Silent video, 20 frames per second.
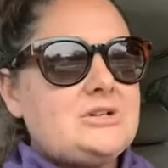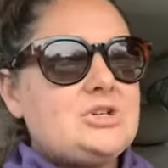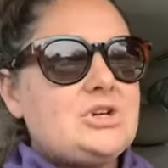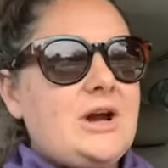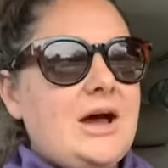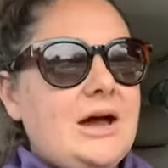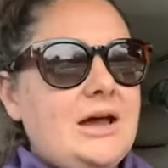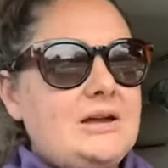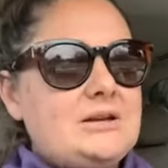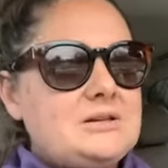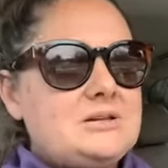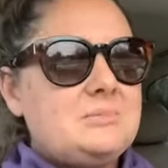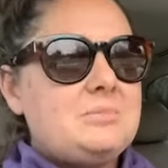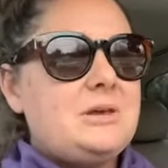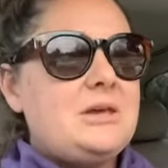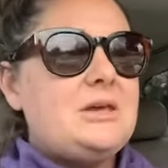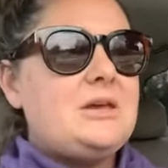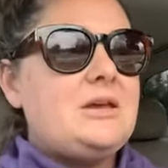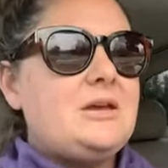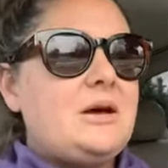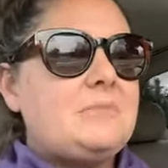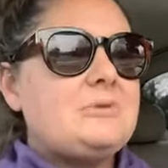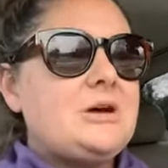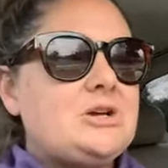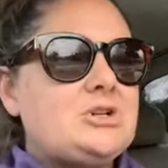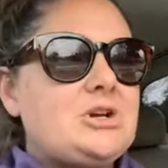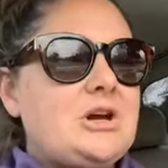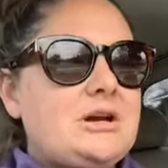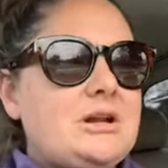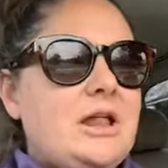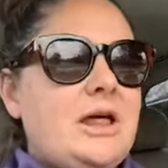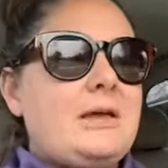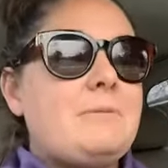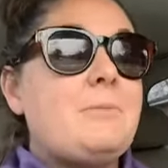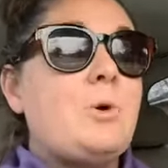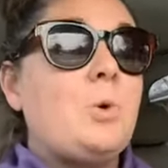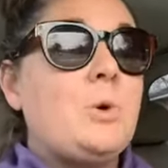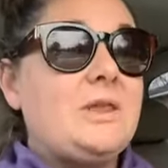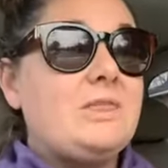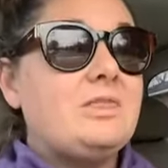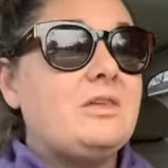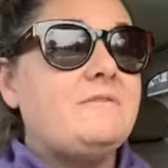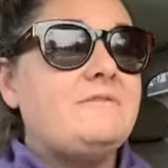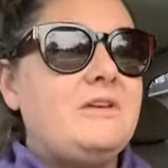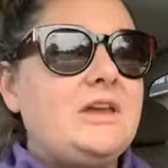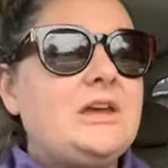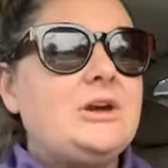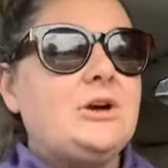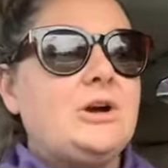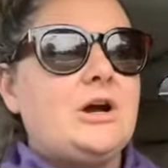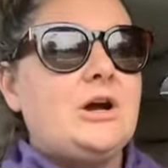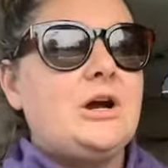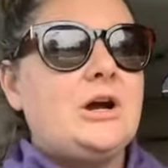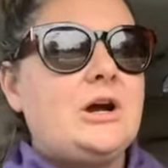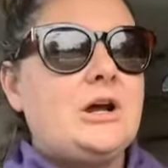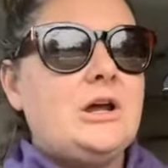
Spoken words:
trying to like point the finger